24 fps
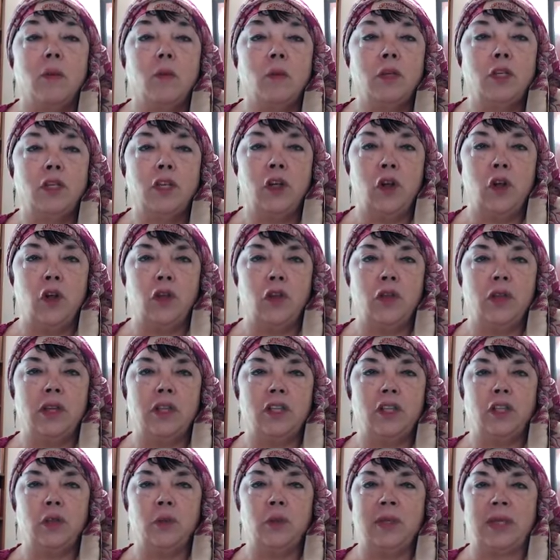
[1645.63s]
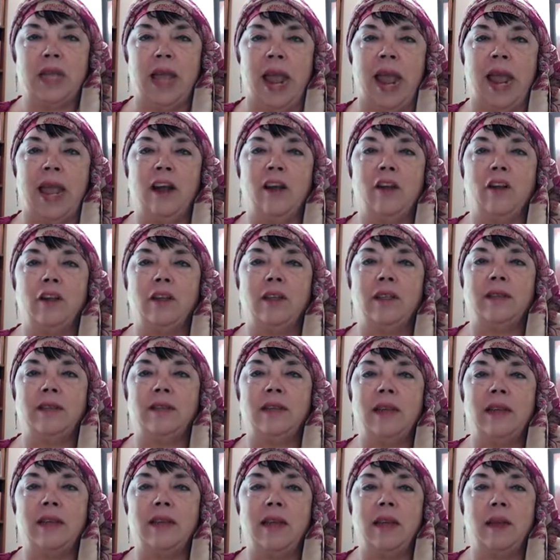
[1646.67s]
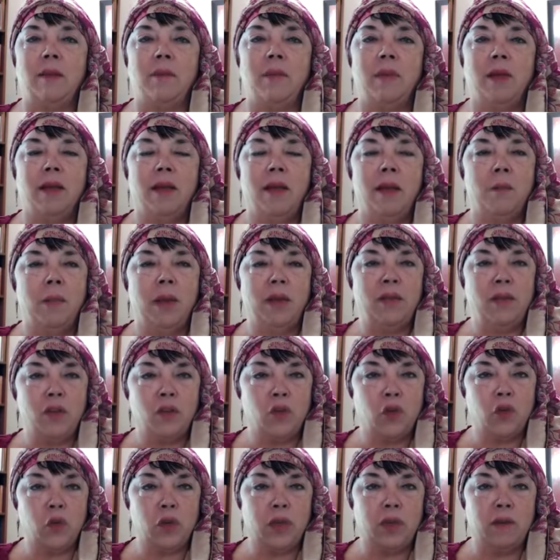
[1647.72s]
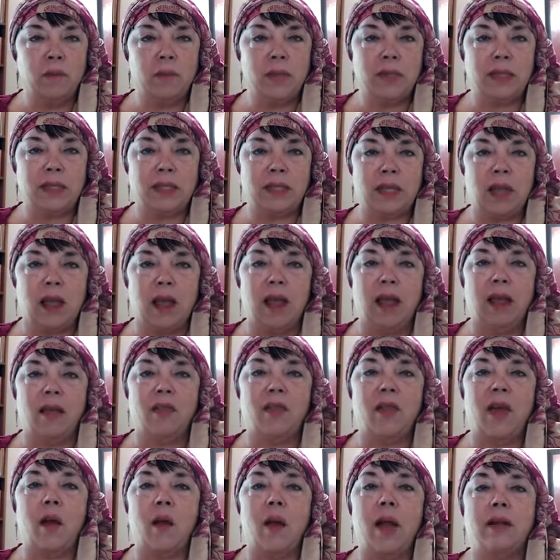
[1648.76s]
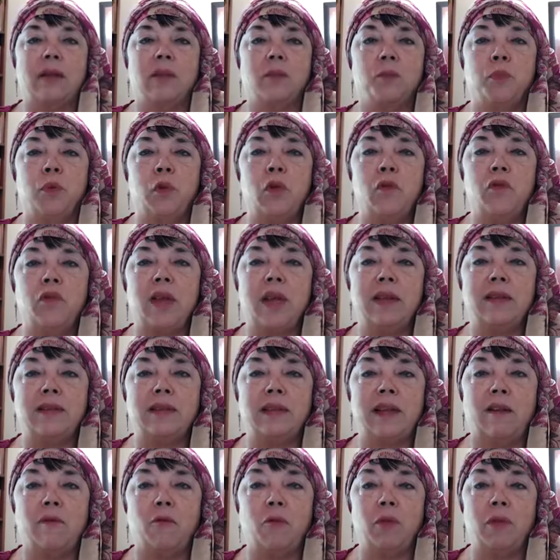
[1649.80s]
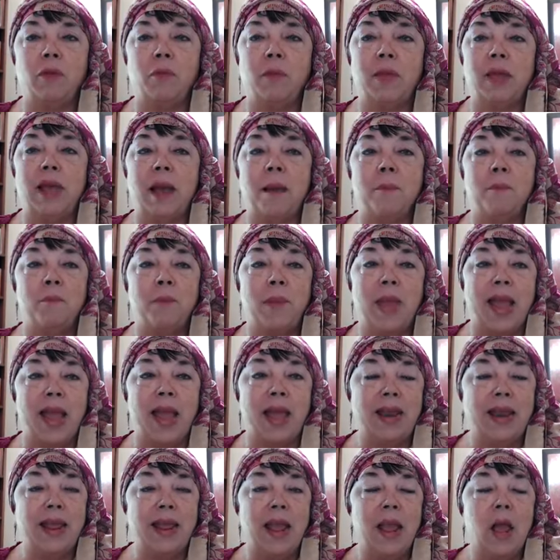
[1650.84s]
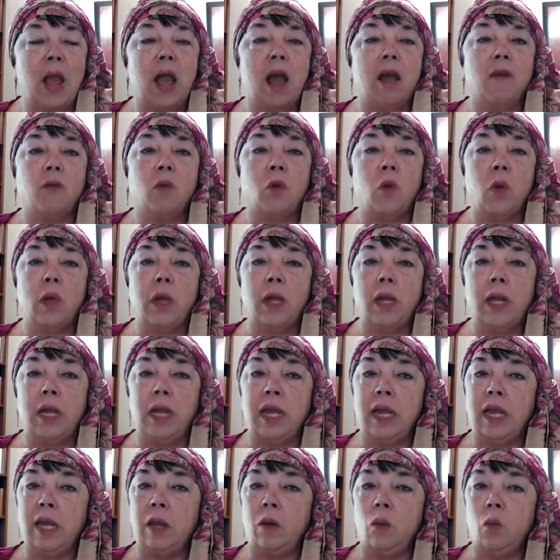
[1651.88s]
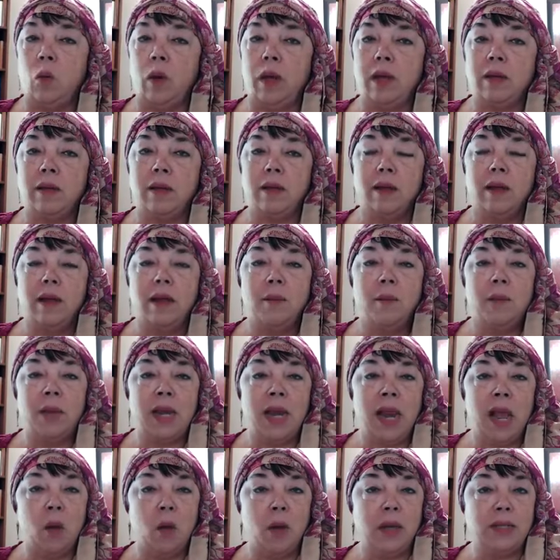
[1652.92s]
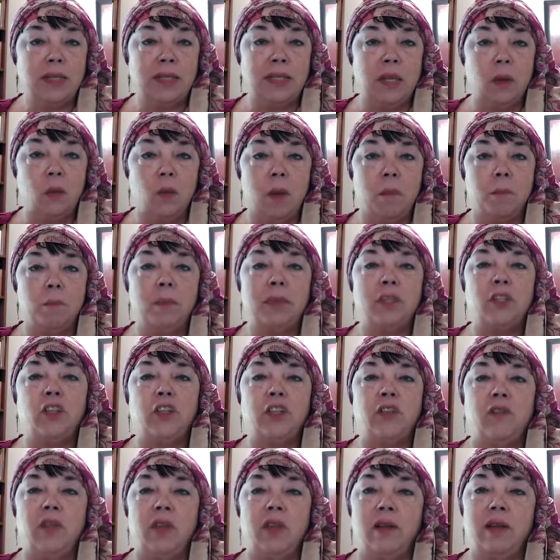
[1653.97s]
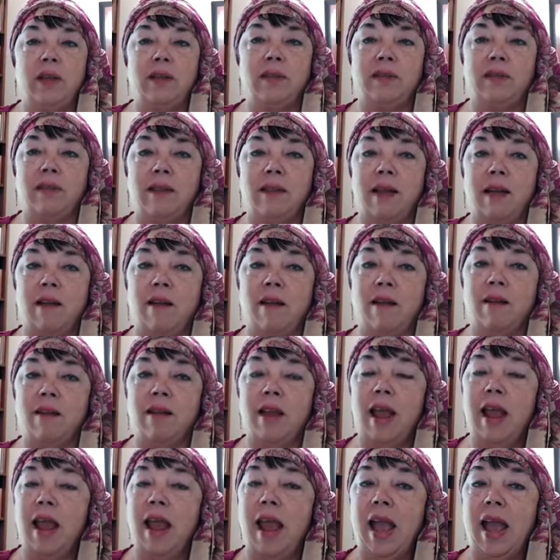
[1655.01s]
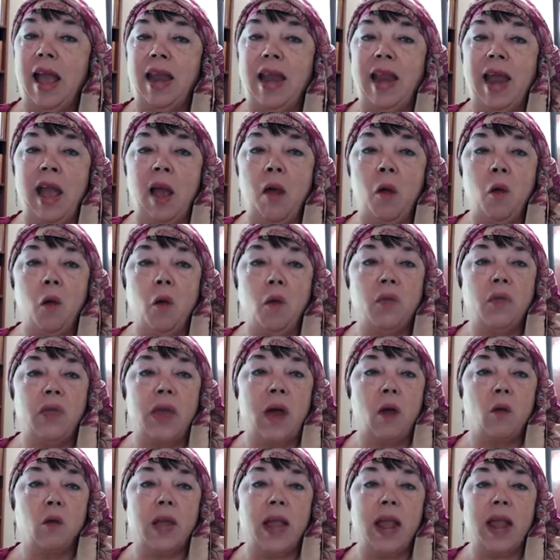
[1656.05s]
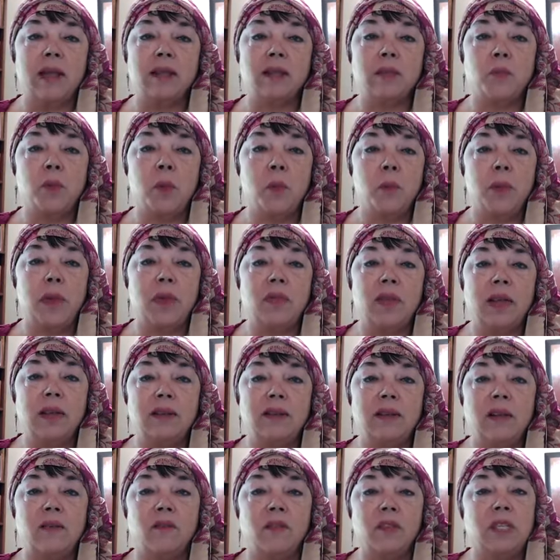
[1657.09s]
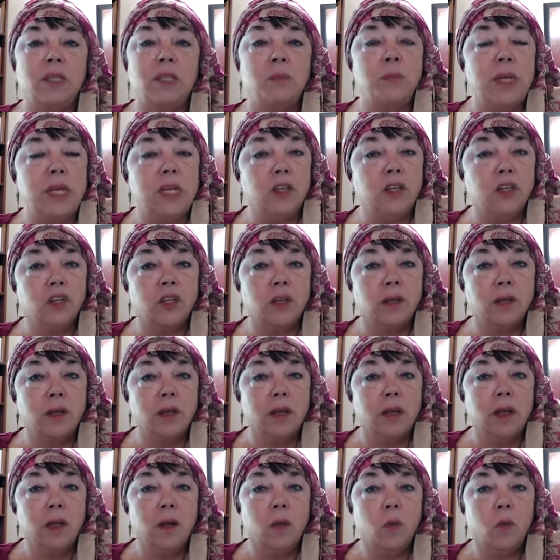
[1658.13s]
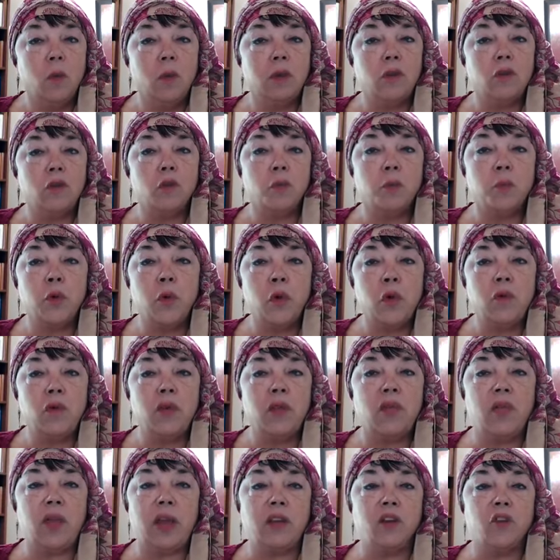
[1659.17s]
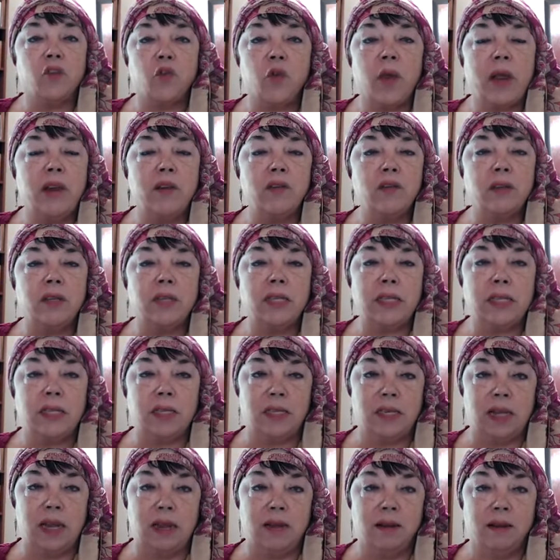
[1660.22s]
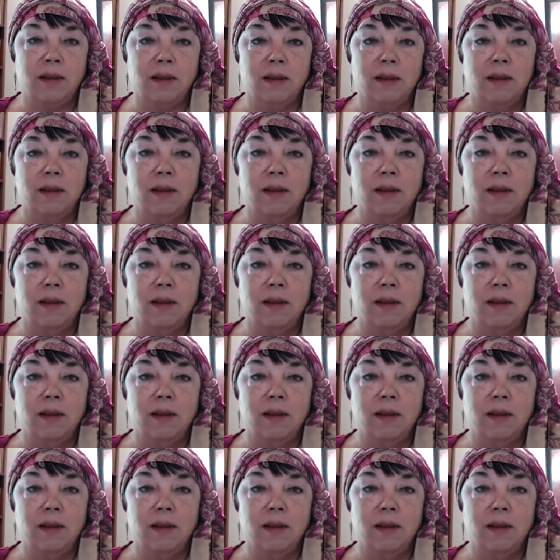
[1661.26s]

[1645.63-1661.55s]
When she heard this, she was angered and said to him, by the truth of Messiah, thou hast proved thyself with me a man of keen wit, but now I see what mischief there is in thy heart, and how thou canst permit thyself a speech which proveth thy traitorous intent.